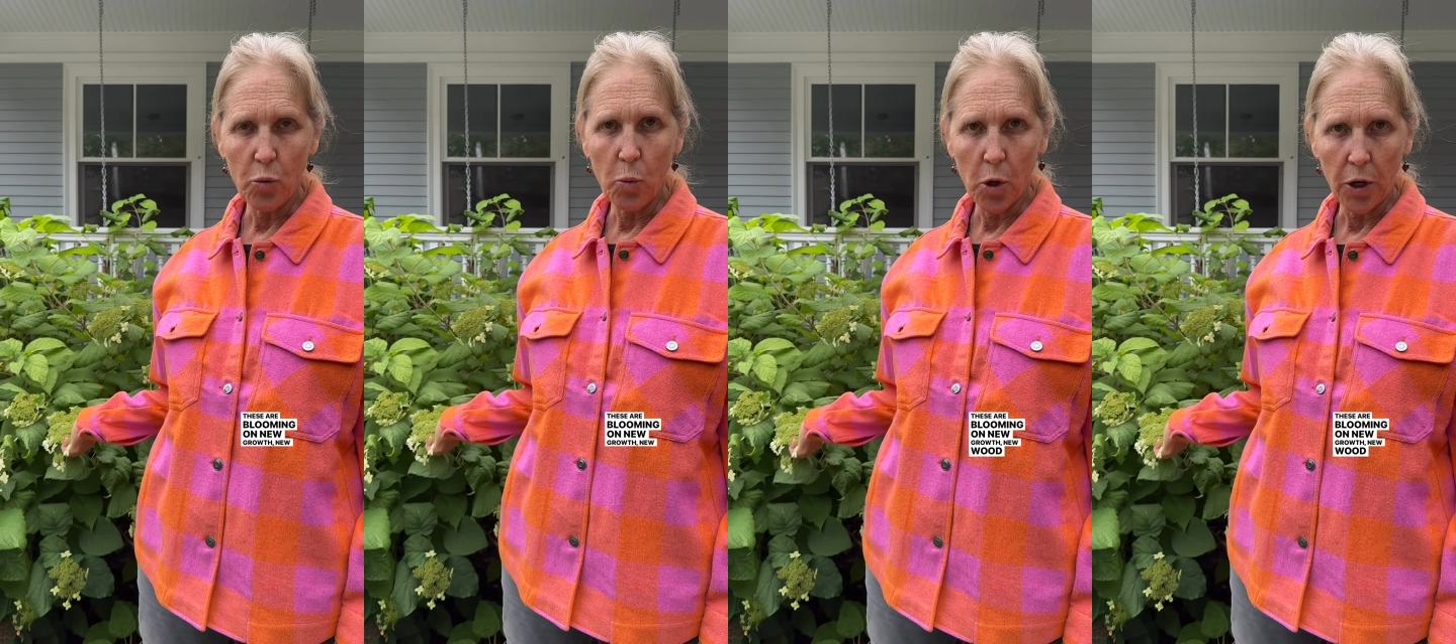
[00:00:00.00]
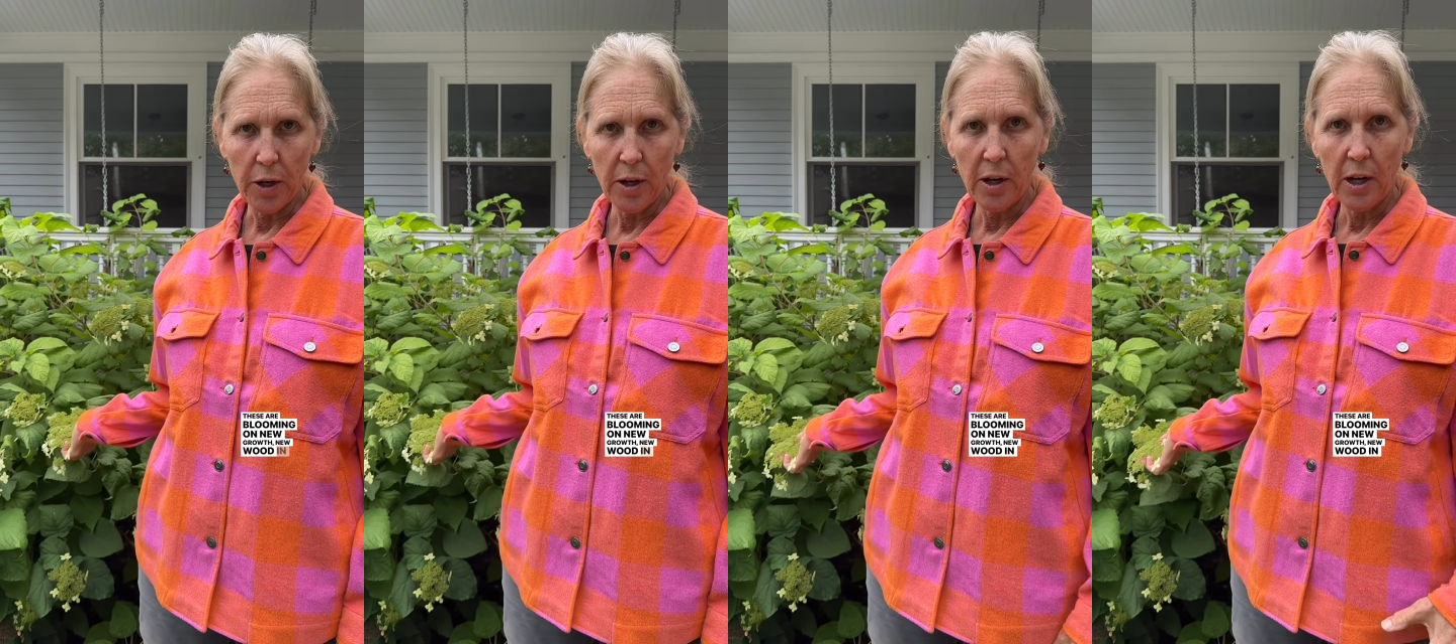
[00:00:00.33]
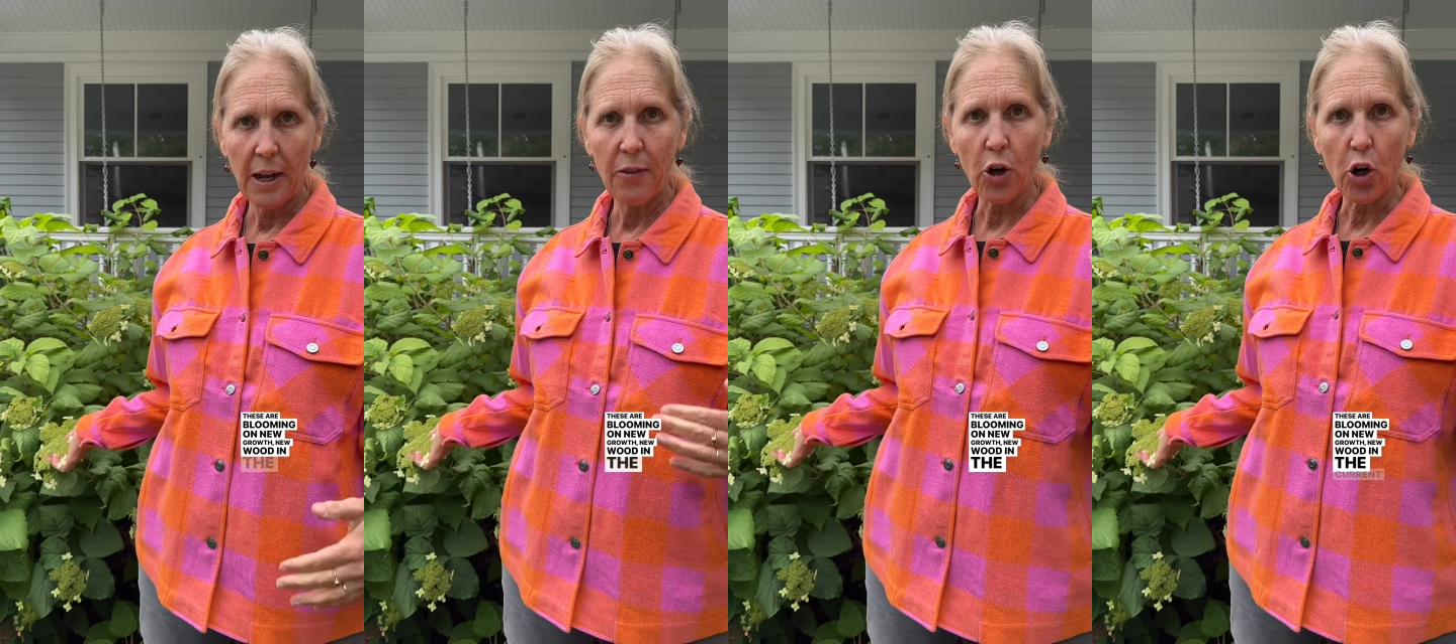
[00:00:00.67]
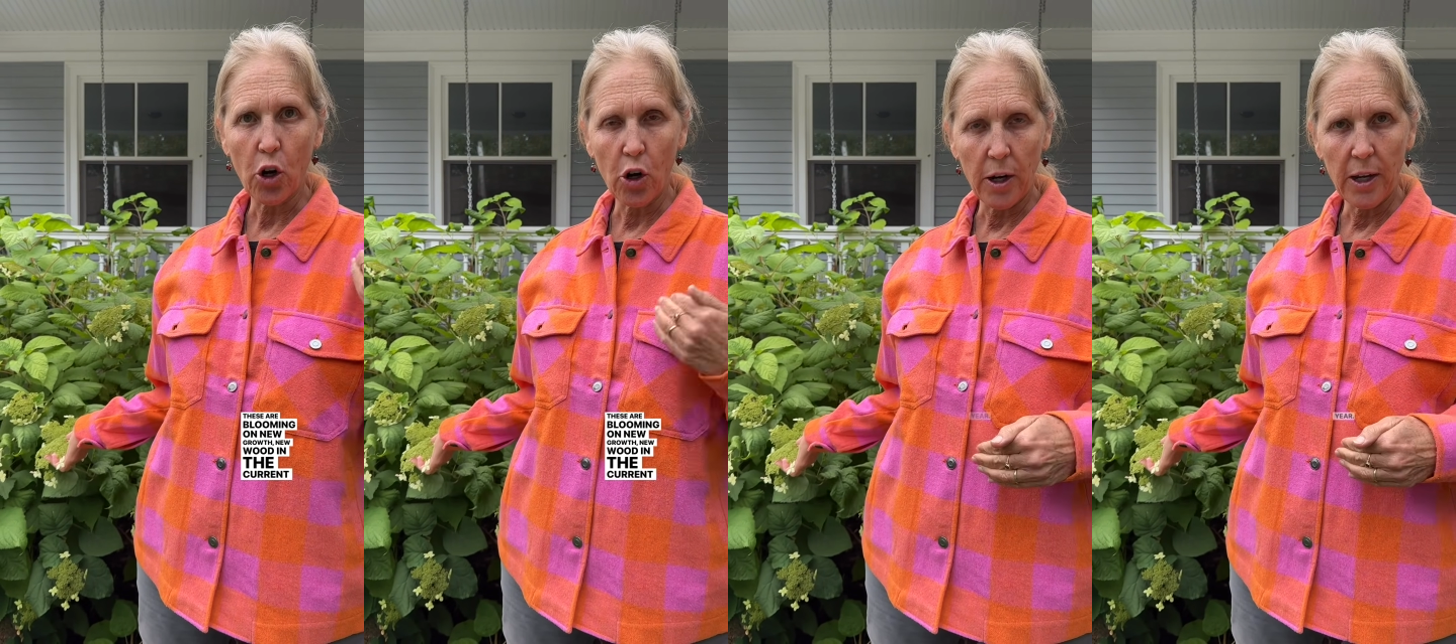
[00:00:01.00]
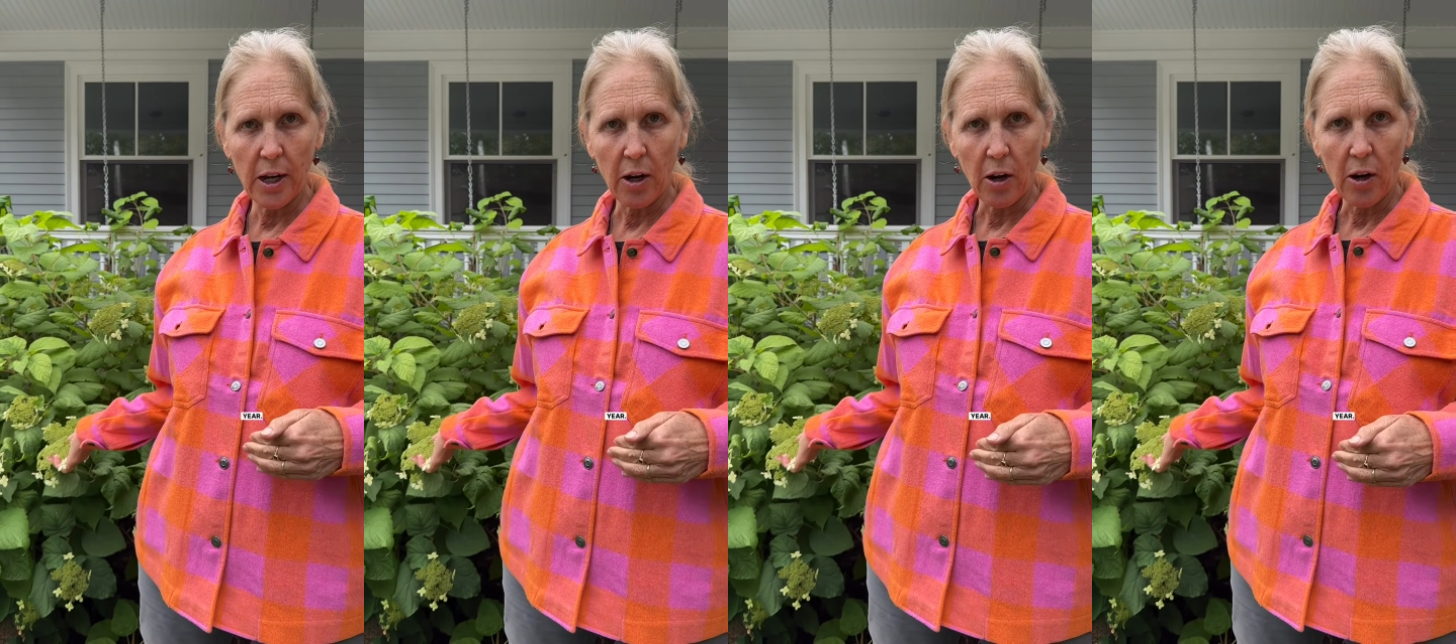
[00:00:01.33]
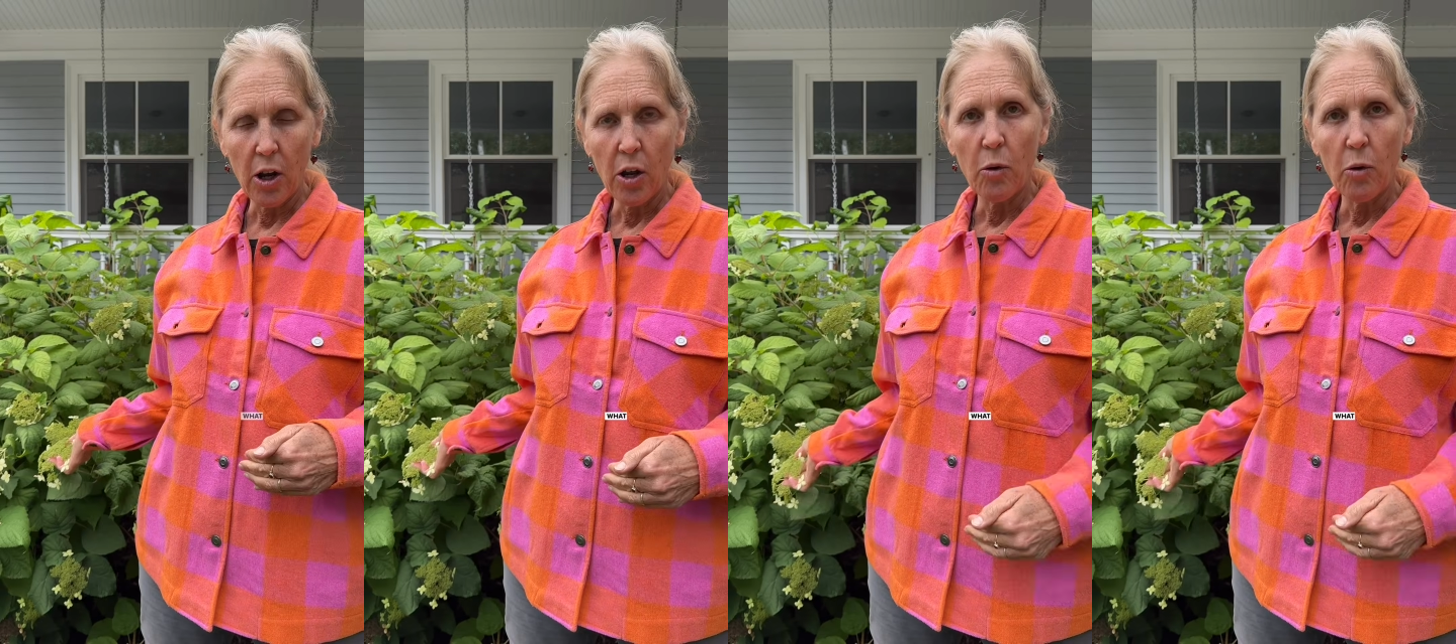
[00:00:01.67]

new wood in the current year.